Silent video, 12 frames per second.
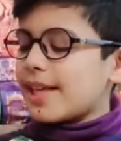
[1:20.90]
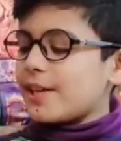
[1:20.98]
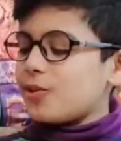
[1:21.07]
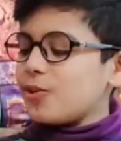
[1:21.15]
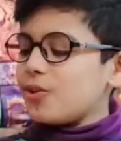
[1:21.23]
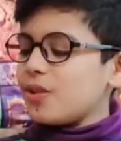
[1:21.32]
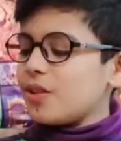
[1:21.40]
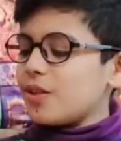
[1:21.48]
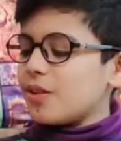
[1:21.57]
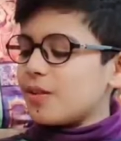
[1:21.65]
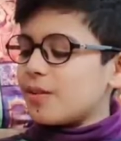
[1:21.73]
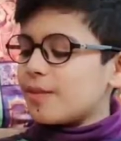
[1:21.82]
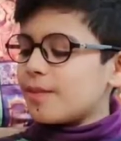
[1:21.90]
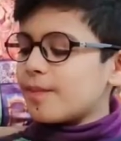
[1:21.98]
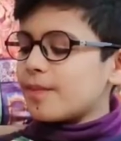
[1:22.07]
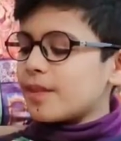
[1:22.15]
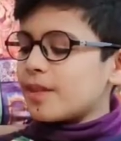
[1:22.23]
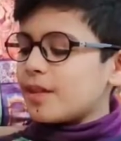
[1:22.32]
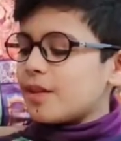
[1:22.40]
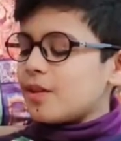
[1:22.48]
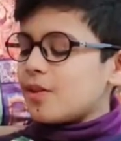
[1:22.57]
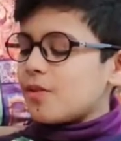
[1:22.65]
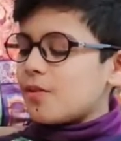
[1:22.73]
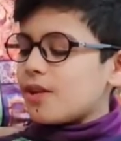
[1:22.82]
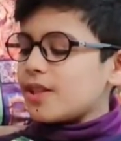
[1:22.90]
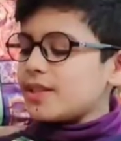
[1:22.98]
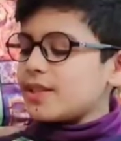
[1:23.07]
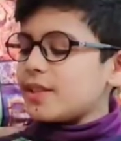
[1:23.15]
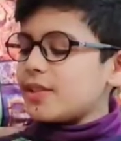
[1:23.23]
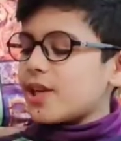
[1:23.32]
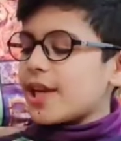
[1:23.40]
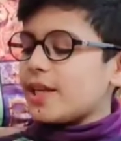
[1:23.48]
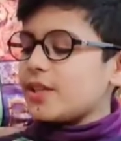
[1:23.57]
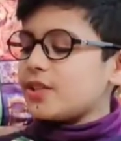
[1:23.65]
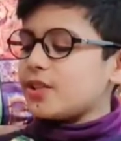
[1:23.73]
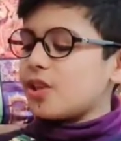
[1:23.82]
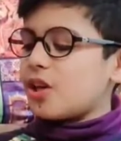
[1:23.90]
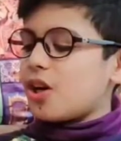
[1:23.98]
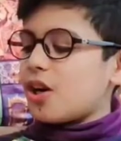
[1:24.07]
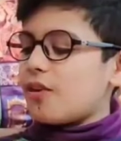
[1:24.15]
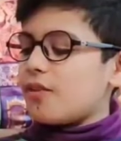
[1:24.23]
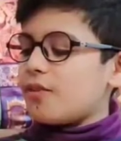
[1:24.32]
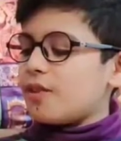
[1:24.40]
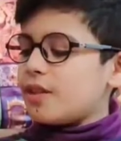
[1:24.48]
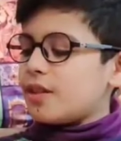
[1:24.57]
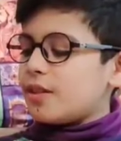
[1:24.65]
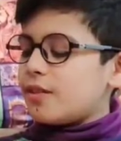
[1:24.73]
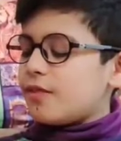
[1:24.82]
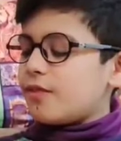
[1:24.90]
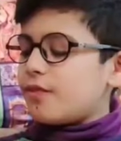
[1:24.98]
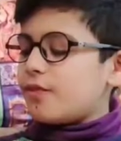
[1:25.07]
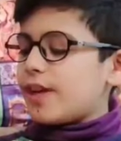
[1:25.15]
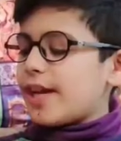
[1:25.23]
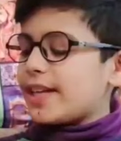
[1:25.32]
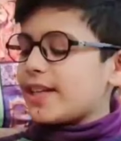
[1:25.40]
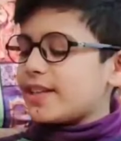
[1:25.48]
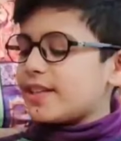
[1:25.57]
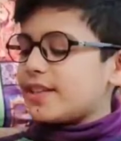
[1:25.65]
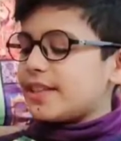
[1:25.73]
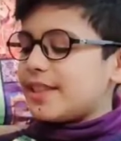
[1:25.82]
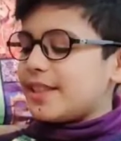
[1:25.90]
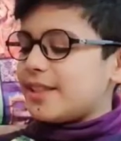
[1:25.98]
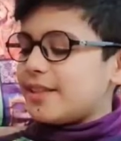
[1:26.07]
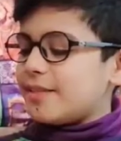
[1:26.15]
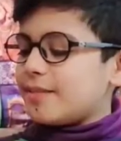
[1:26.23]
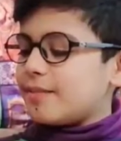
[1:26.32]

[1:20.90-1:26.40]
Hey Google, what is the location of Vatican City?